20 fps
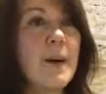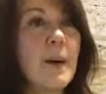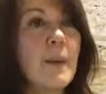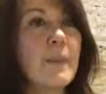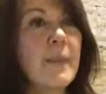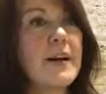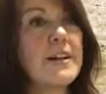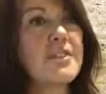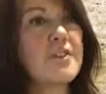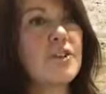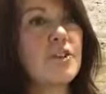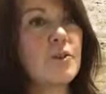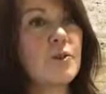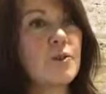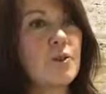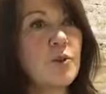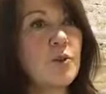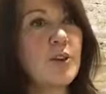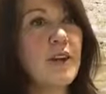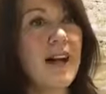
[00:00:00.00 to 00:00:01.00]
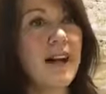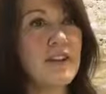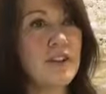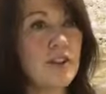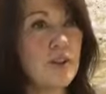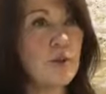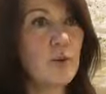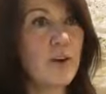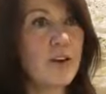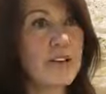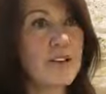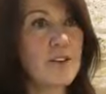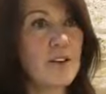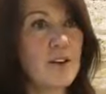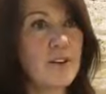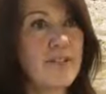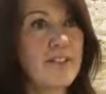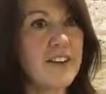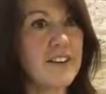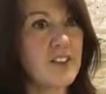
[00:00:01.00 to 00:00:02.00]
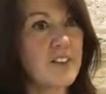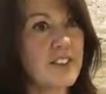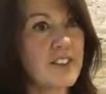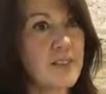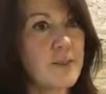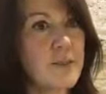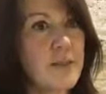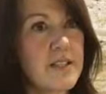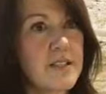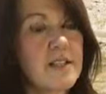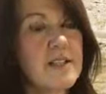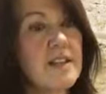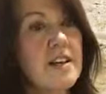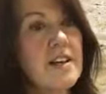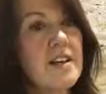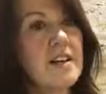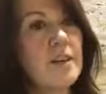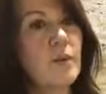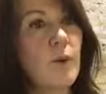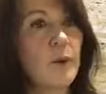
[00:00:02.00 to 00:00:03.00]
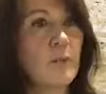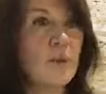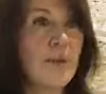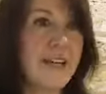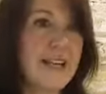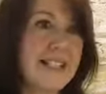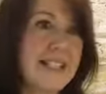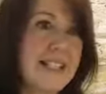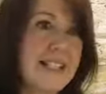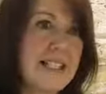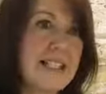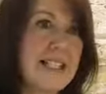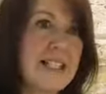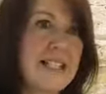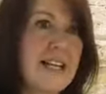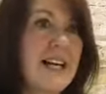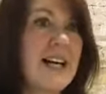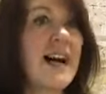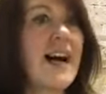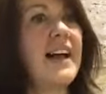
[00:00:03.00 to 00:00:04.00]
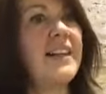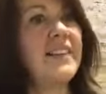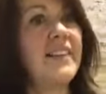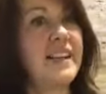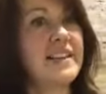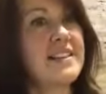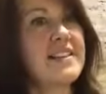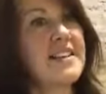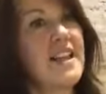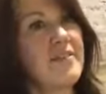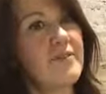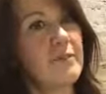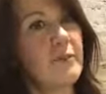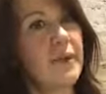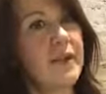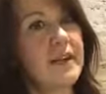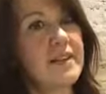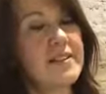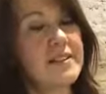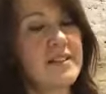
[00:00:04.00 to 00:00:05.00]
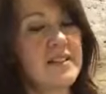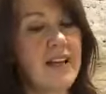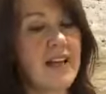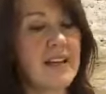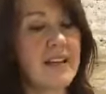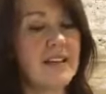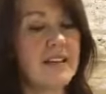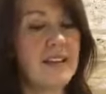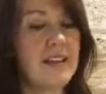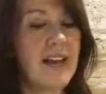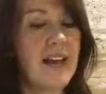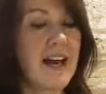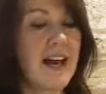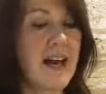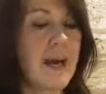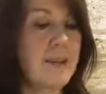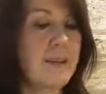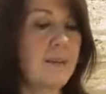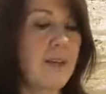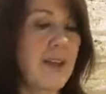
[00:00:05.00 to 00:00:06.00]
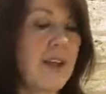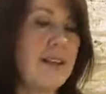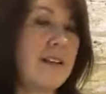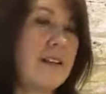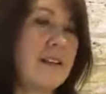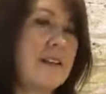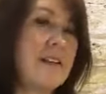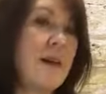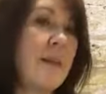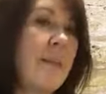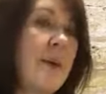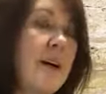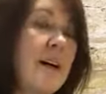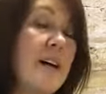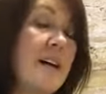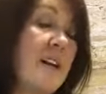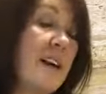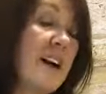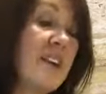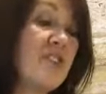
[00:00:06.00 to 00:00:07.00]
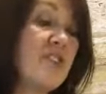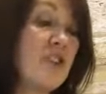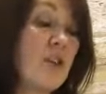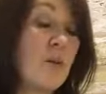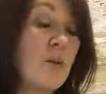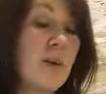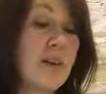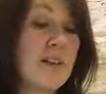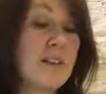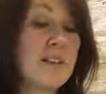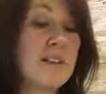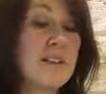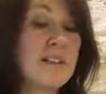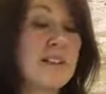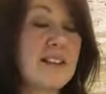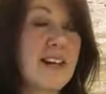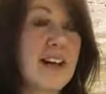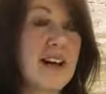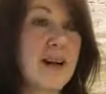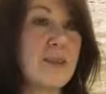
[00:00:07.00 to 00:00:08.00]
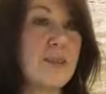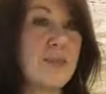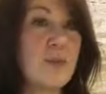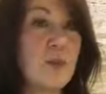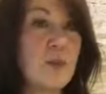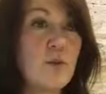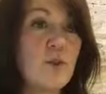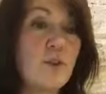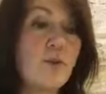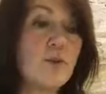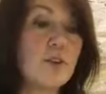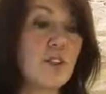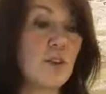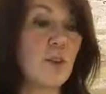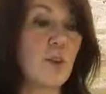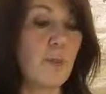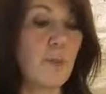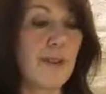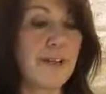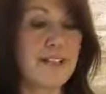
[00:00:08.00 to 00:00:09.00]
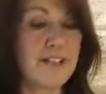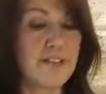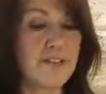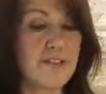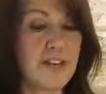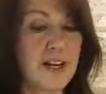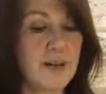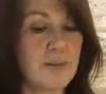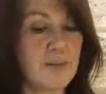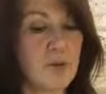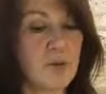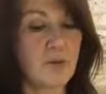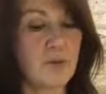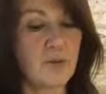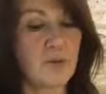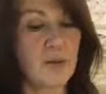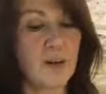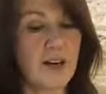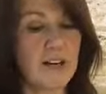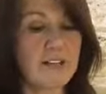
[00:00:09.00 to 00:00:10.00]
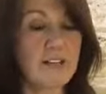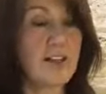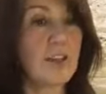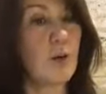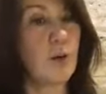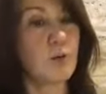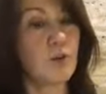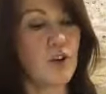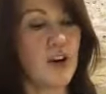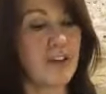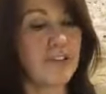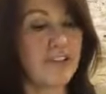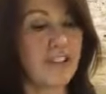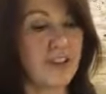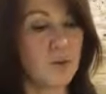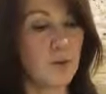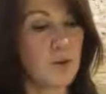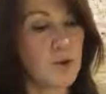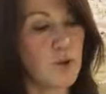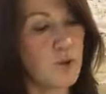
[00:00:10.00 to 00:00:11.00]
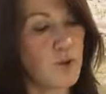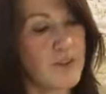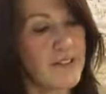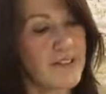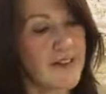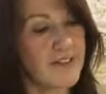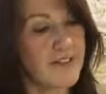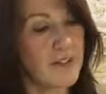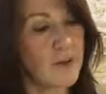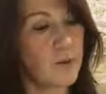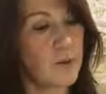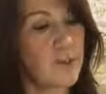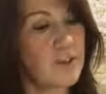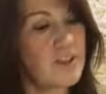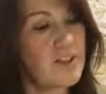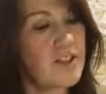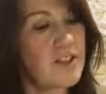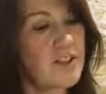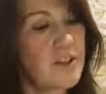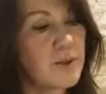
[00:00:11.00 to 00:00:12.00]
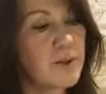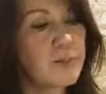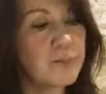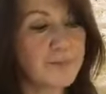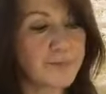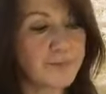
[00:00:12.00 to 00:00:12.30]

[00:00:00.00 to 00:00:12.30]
but you do get 2 weeks off at Christmas, 1 week at Easter, and then 7 weeks in the summer. And so it's you've still got plenty of time to go travelling or do whatever you want to do.